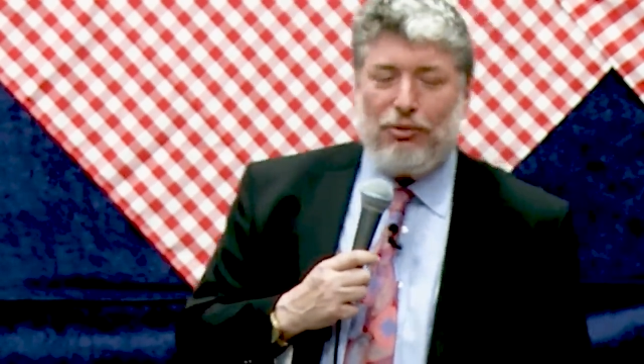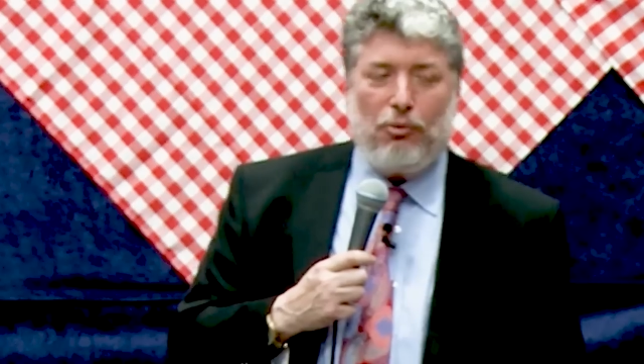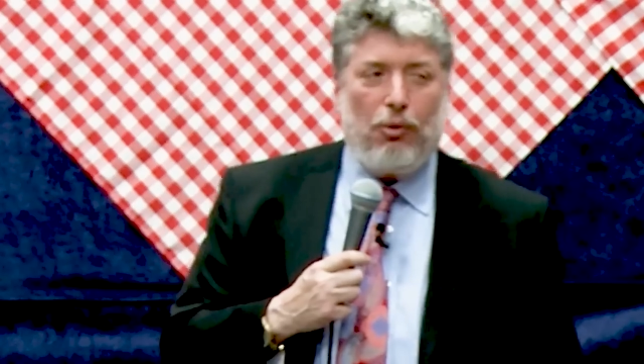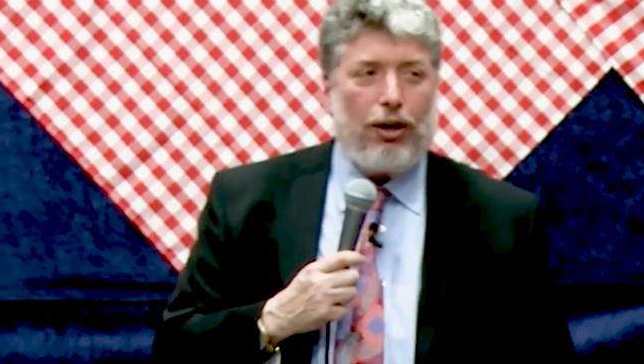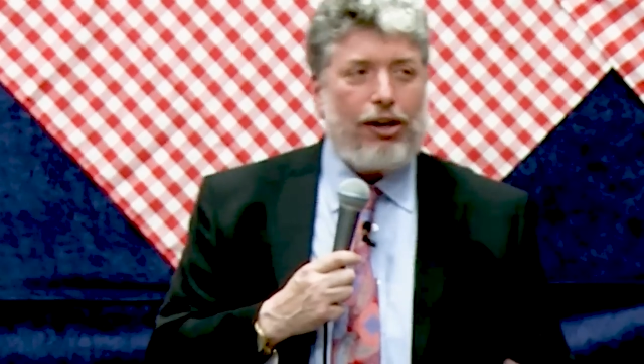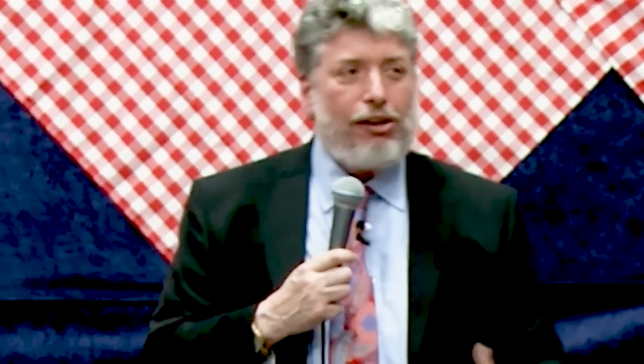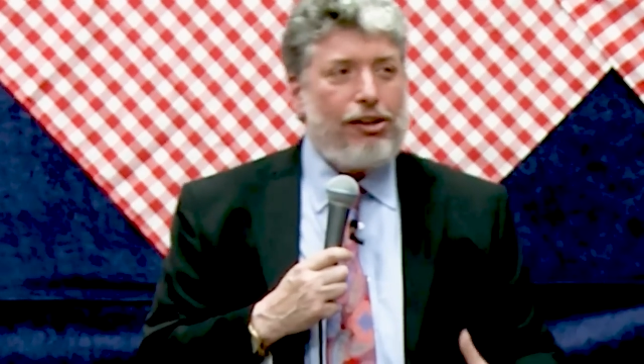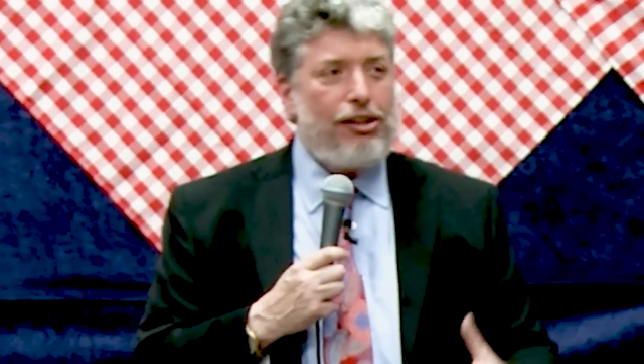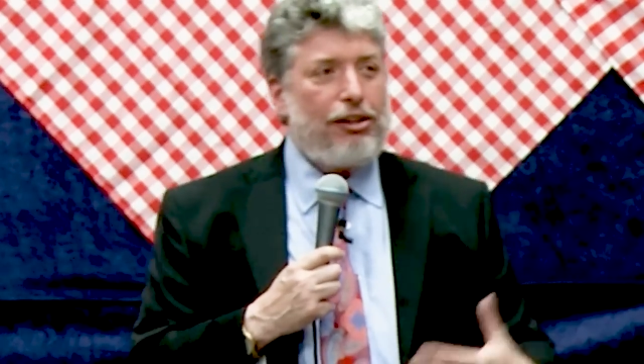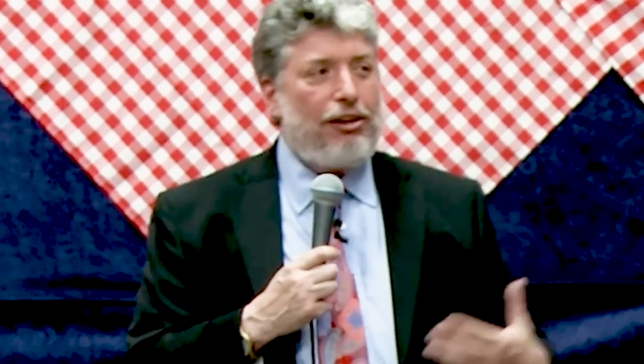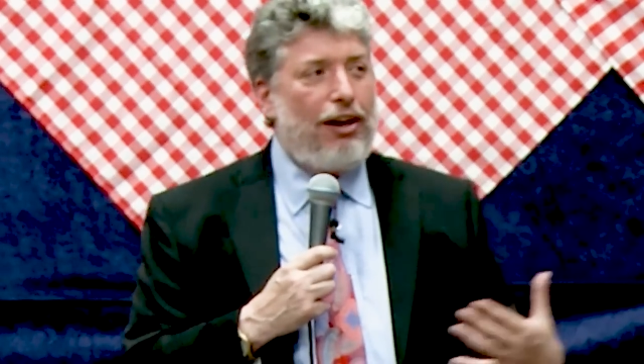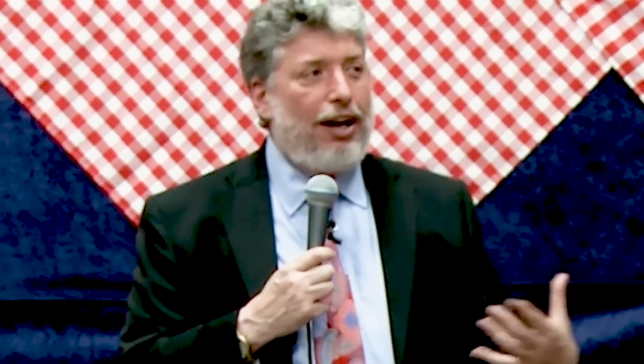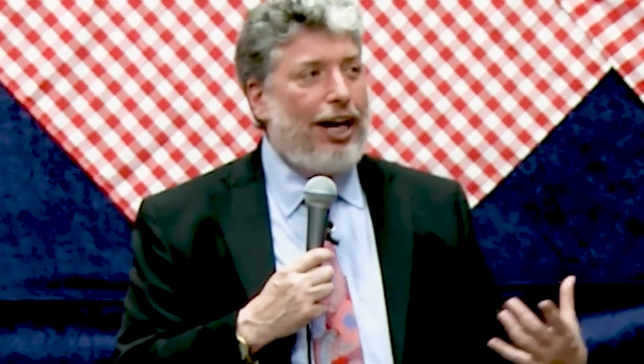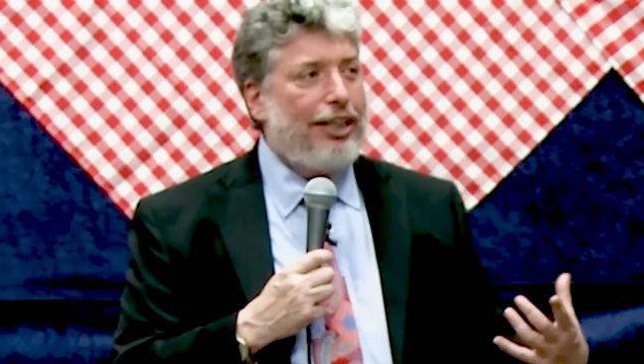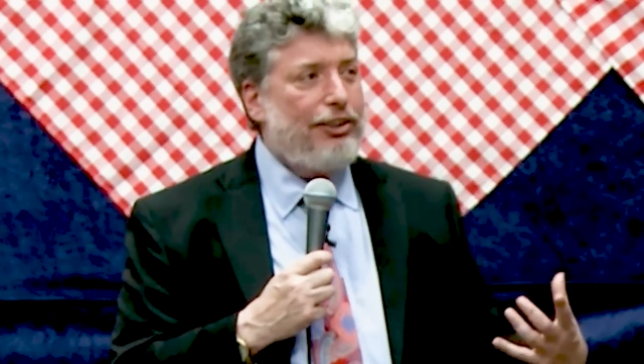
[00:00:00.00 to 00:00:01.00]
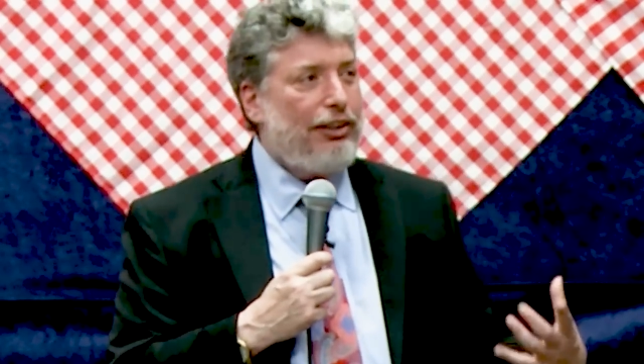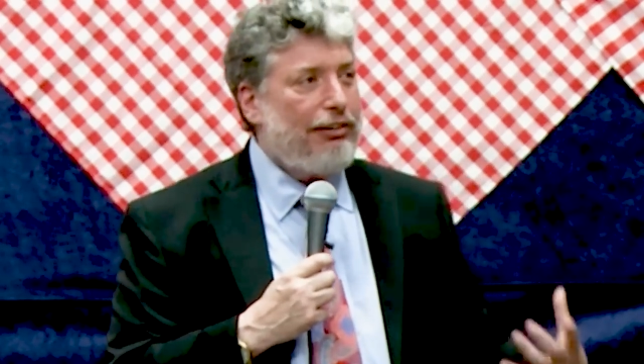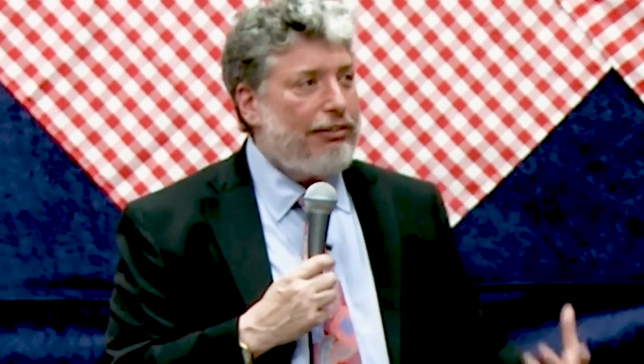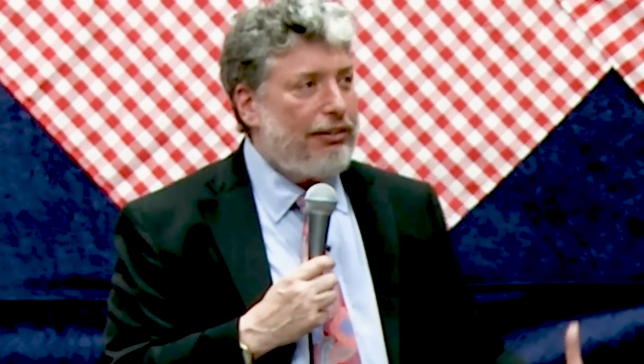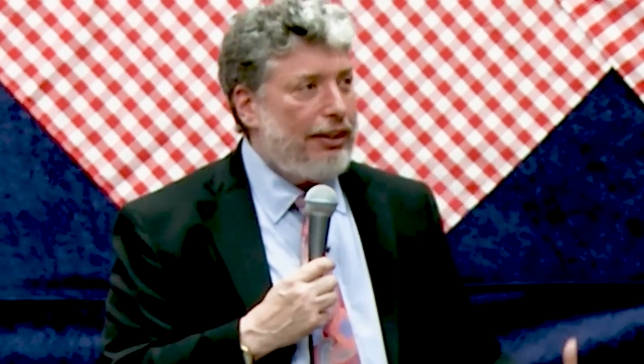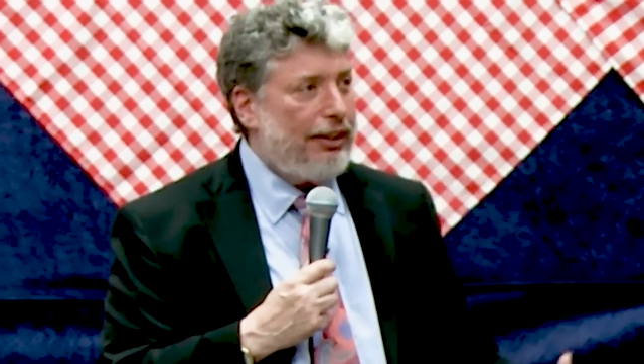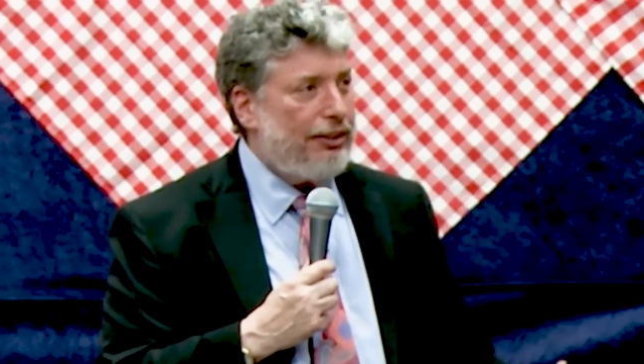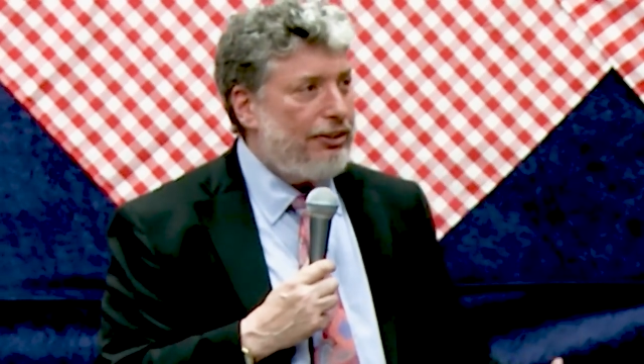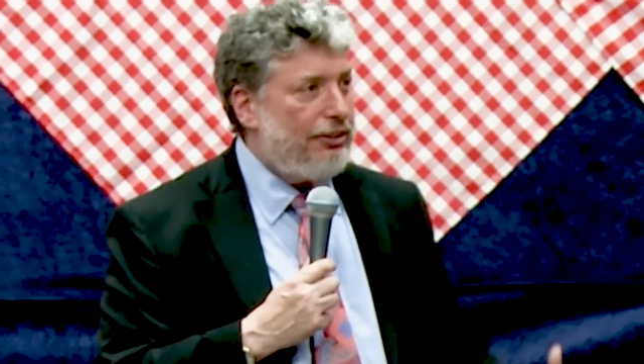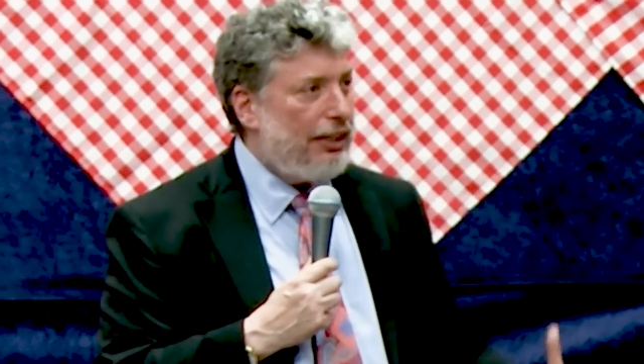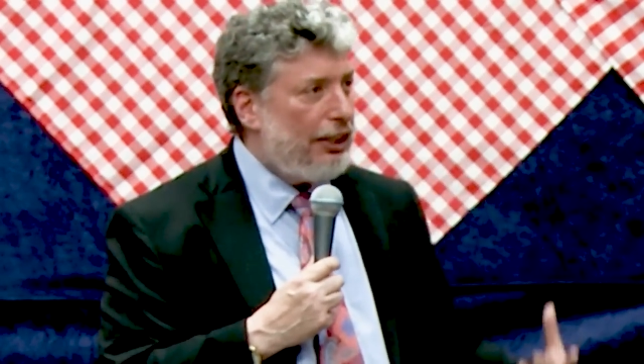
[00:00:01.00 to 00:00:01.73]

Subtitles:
What are the kinds of things